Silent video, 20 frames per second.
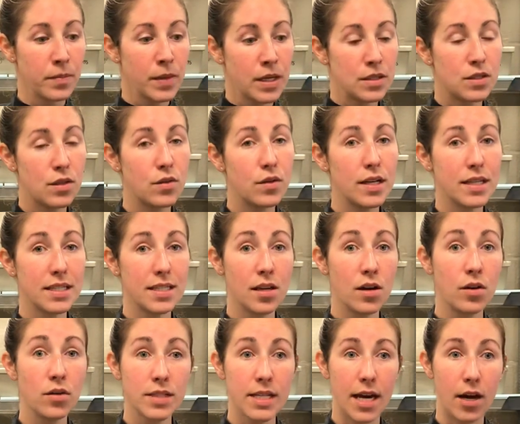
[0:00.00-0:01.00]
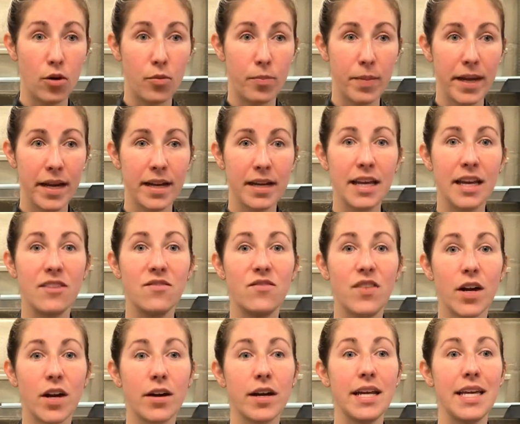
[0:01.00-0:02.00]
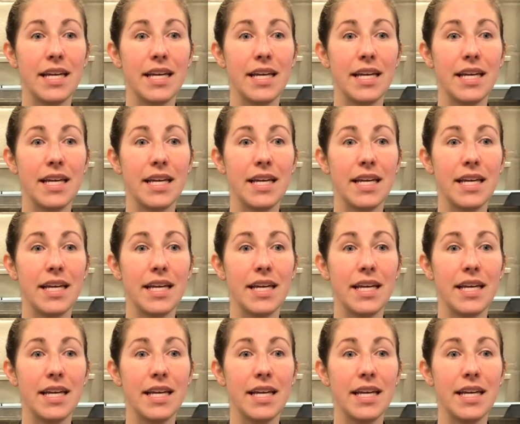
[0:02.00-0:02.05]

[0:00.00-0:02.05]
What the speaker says: So this hotel pan can very